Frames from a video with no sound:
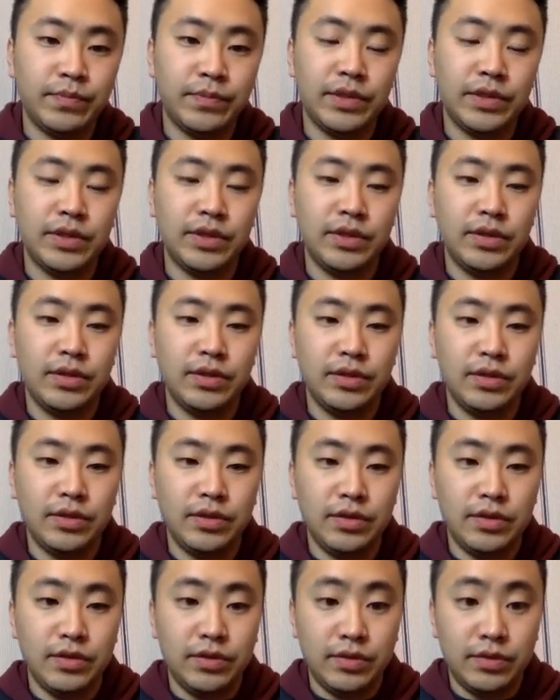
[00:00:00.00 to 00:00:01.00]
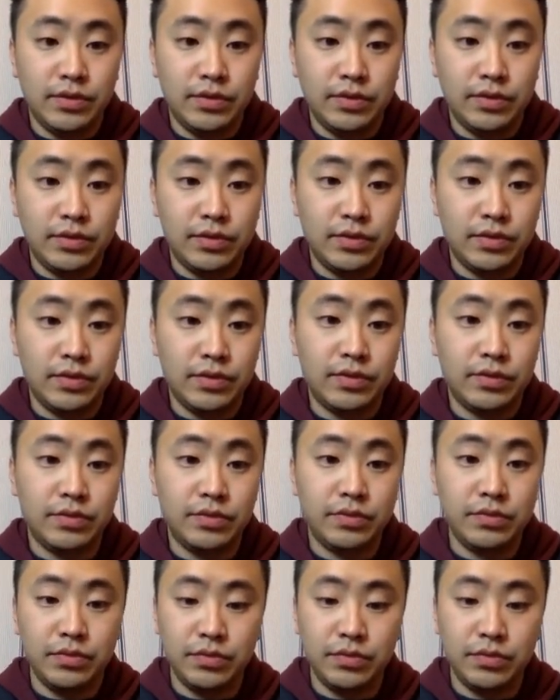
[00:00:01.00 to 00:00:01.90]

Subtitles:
Nothing is said.